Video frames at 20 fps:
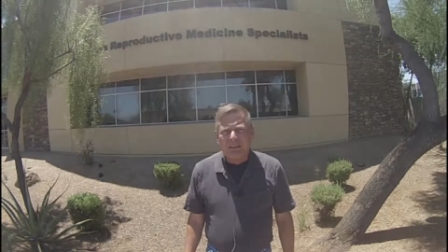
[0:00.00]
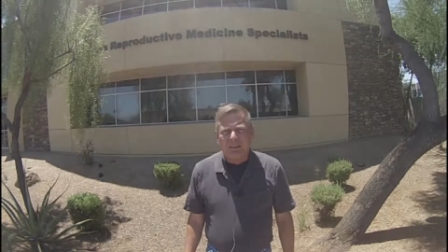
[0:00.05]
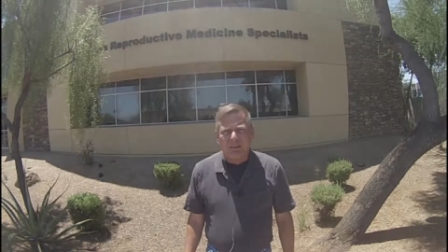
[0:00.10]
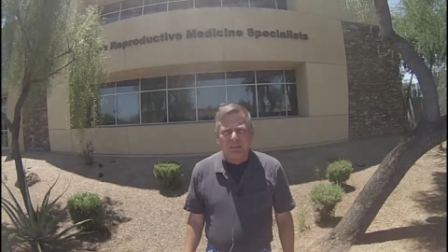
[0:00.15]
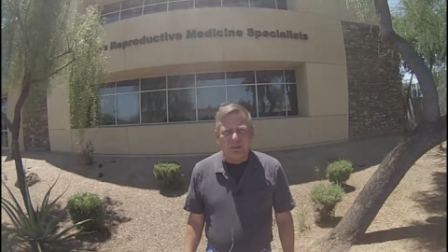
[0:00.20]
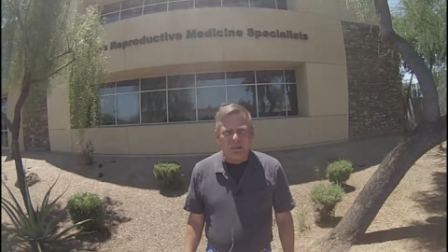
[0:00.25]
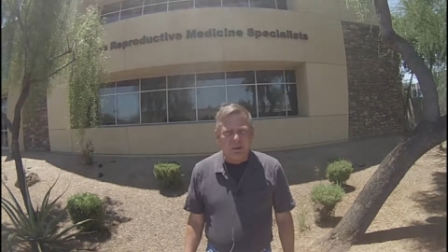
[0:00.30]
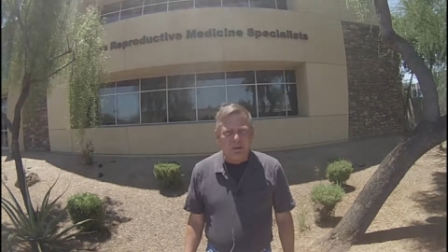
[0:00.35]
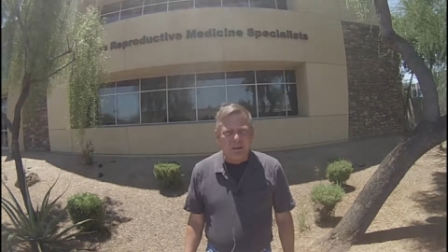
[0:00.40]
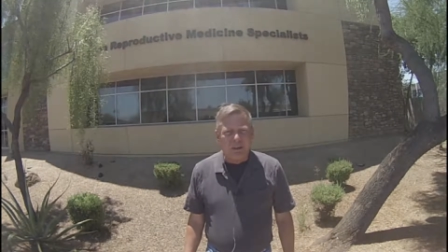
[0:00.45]

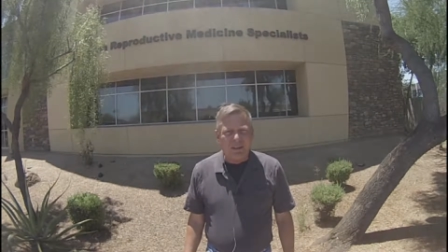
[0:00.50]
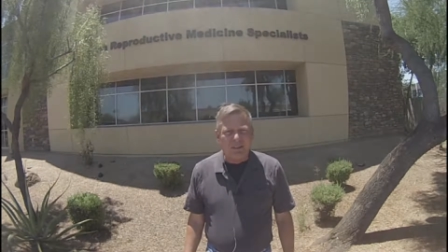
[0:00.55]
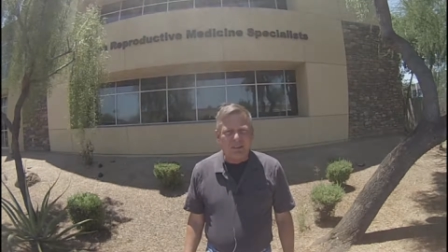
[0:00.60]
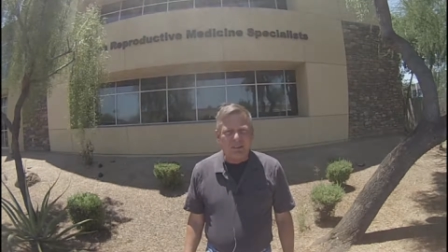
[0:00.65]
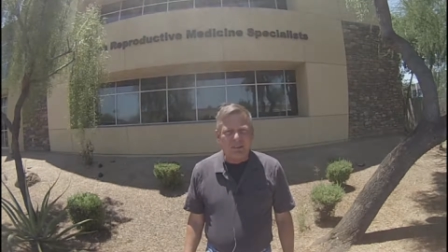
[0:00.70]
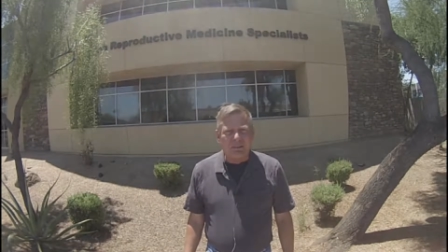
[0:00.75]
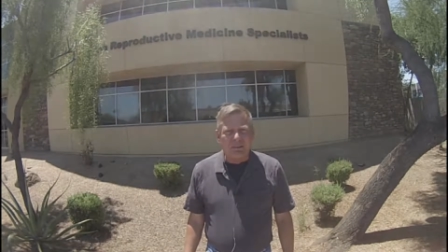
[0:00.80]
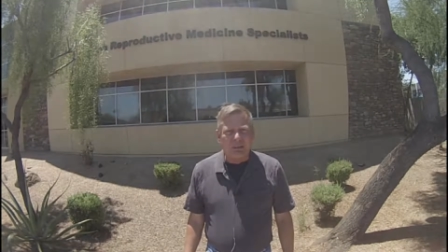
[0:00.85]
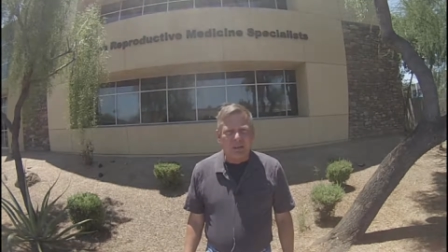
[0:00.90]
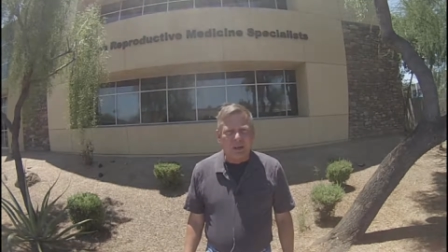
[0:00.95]
who go
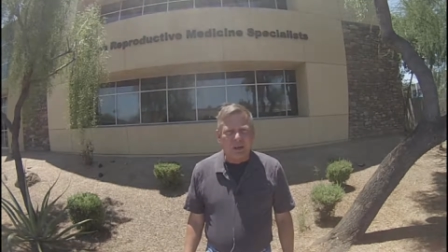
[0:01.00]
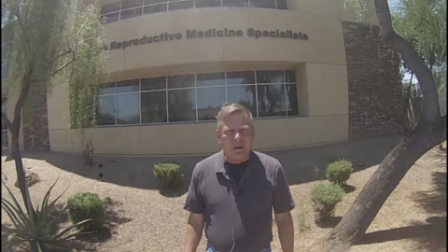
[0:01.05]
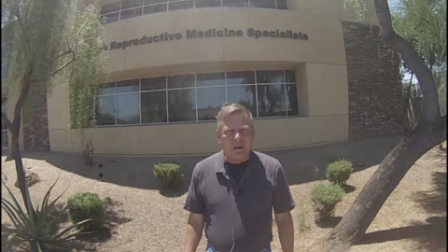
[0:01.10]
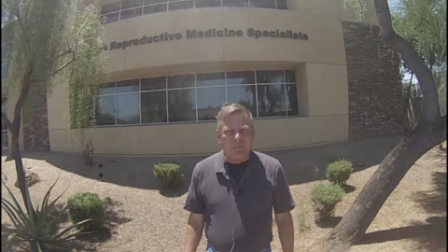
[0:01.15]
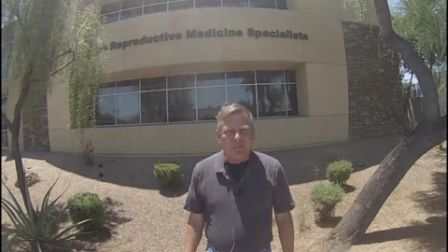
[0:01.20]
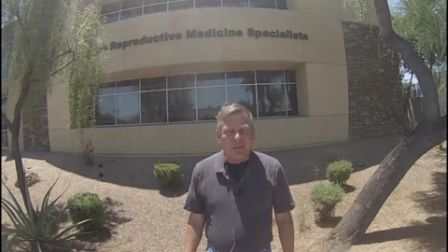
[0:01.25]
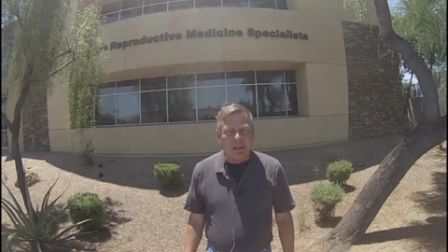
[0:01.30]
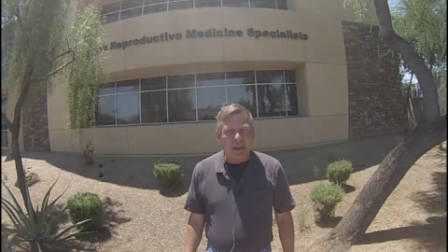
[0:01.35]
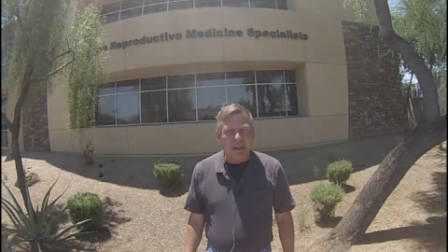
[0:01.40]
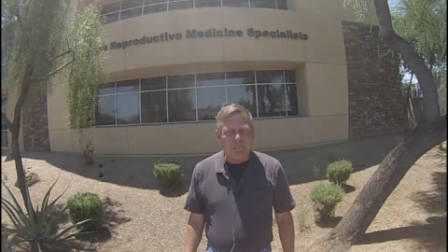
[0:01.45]

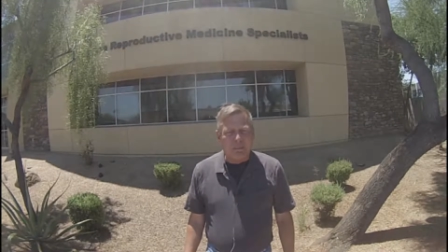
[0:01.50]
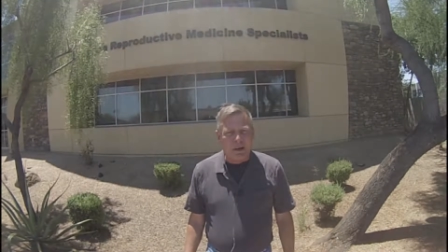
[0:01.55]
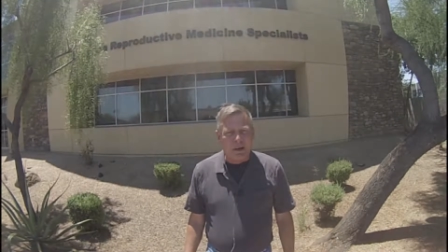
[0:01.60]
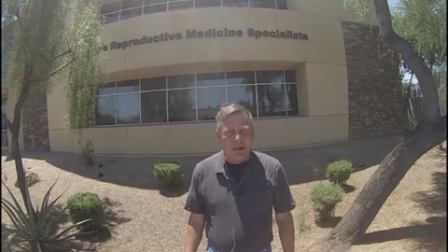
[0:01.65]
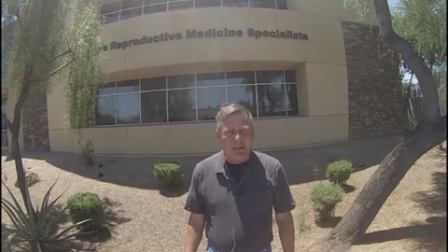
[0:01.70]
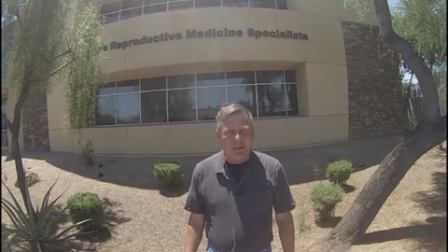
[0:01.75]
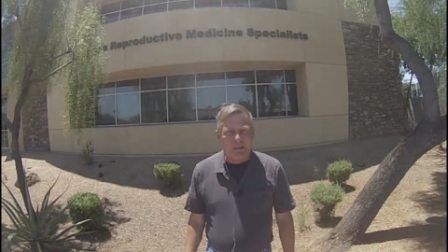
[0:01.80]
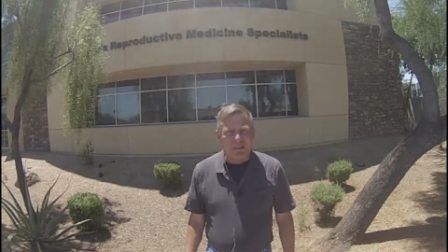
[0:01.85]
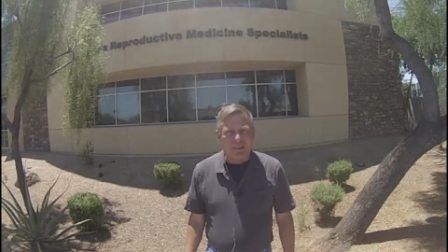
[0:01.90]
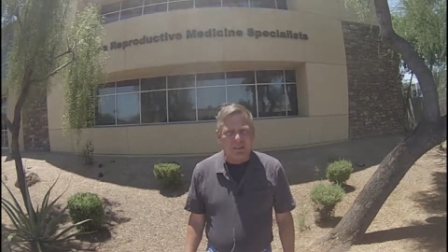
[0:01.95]
into Planned
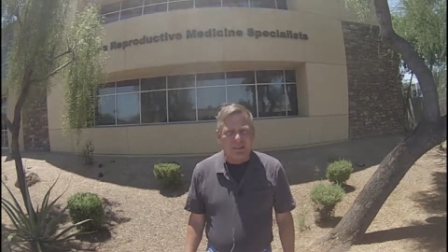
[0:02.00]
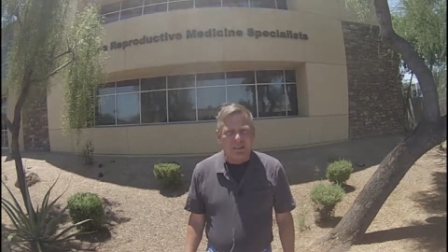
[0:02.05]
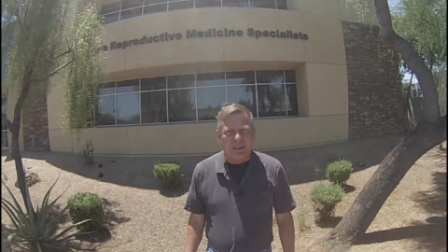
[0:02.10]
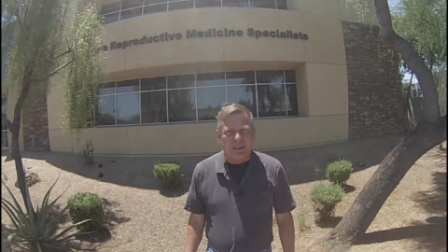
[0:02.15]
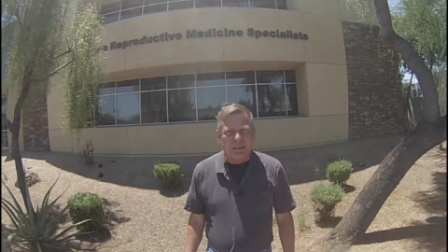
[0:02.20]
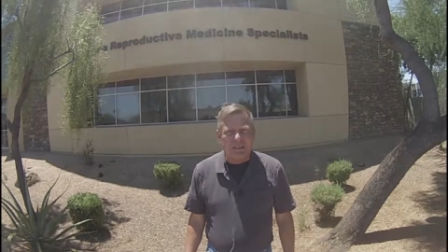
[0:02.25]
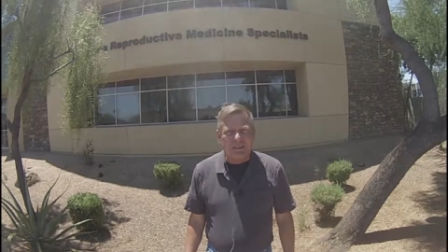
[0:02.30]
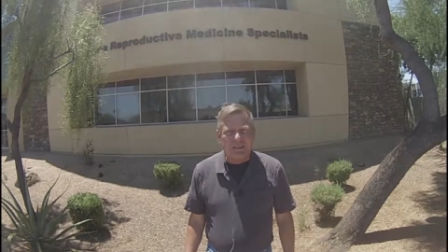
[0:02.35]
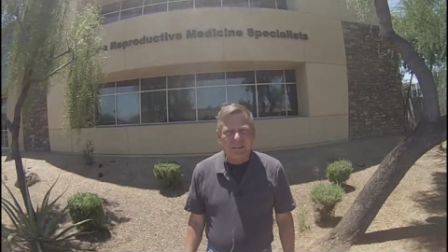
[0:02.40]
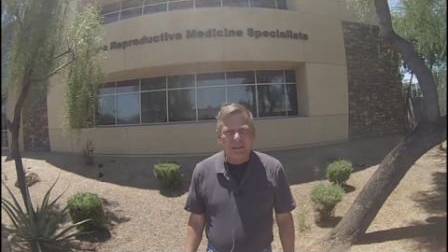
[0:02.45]
Parenthood
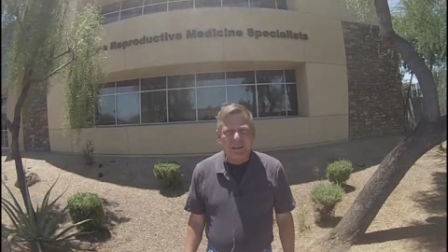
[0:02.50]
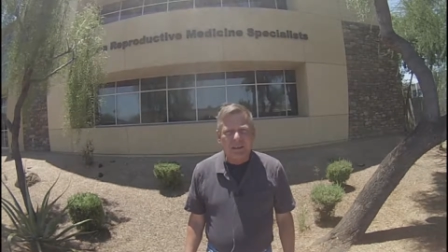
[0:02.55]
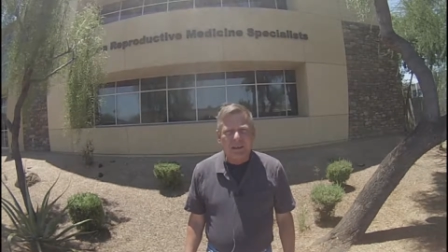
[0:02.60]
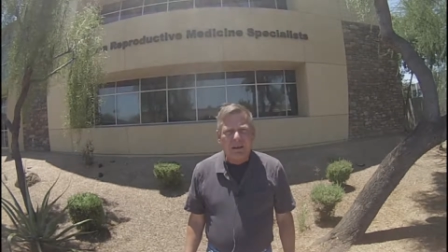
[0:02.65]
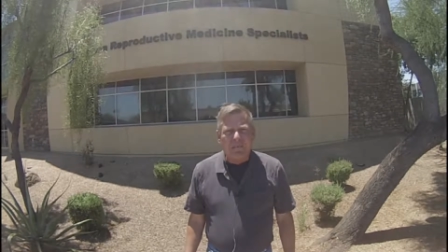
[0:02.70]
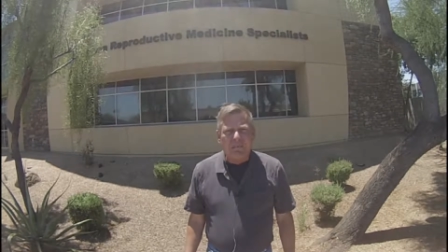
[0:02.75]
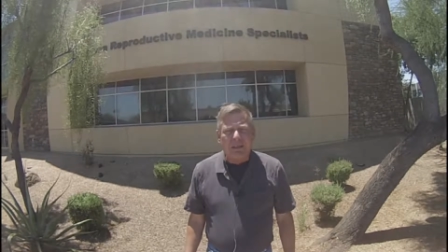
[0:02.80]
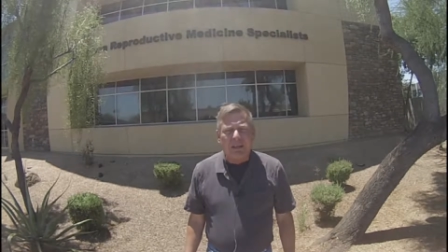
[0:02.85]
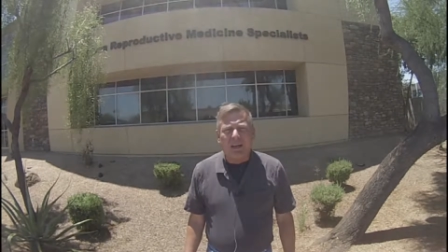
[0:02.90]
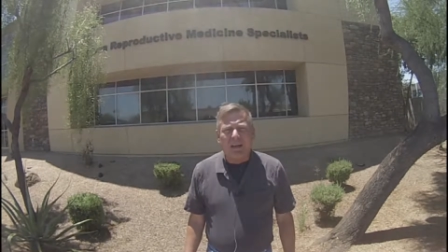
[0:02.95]
clinics
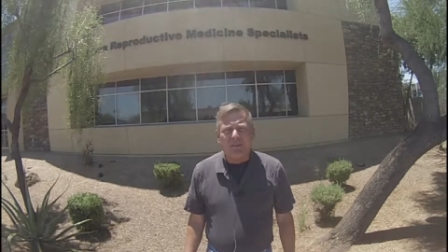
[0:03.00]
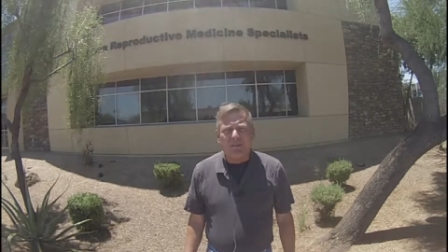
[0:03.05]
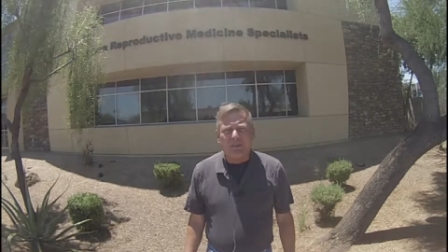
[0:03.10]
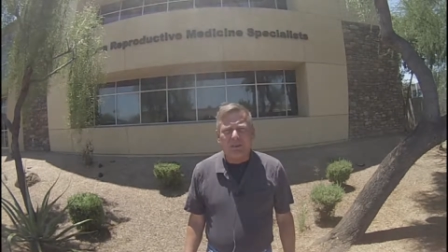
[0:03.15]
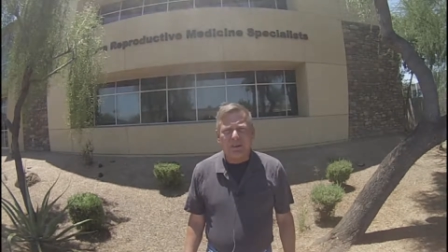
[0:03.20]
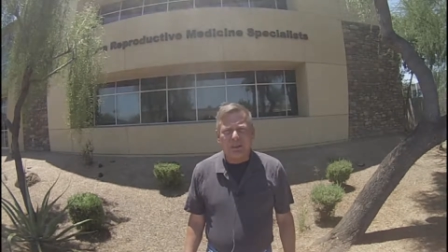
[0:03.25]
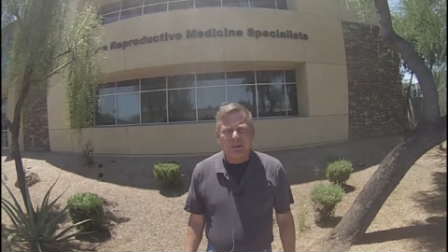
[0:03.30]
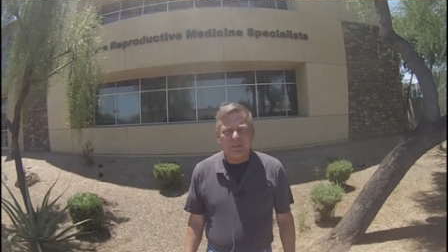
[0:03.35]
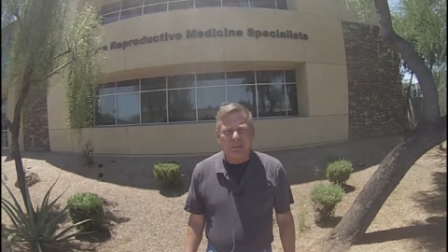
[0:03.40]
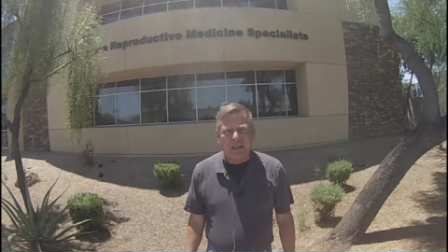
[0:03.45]
because
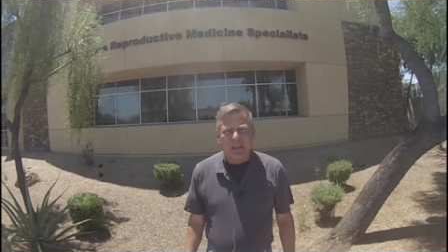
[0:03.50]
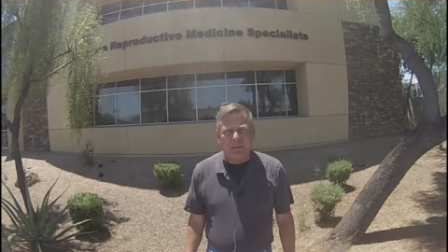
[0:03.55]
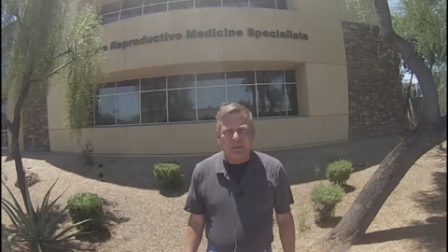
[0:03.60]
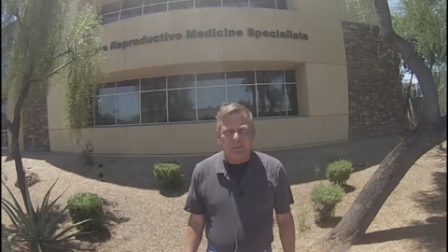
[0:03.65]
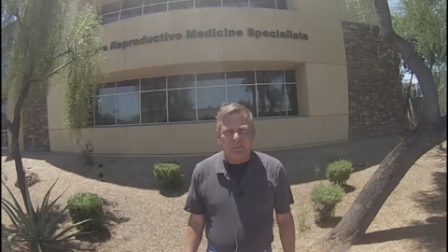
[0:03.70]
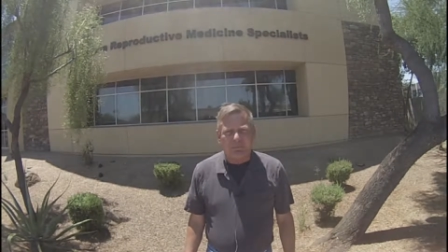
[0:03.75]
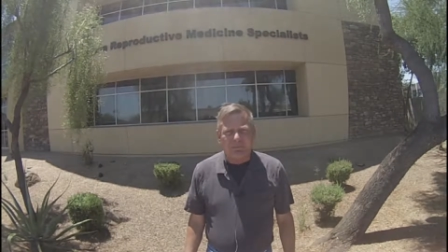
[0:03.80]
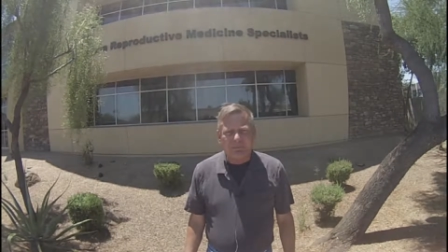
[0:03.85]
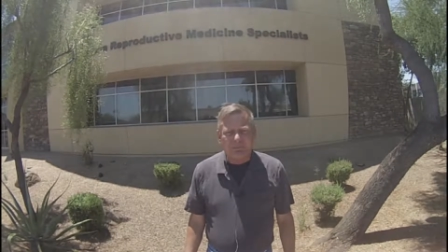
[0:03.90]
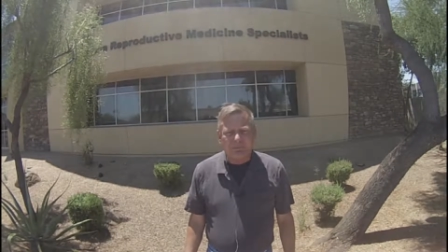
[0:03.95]
they're available.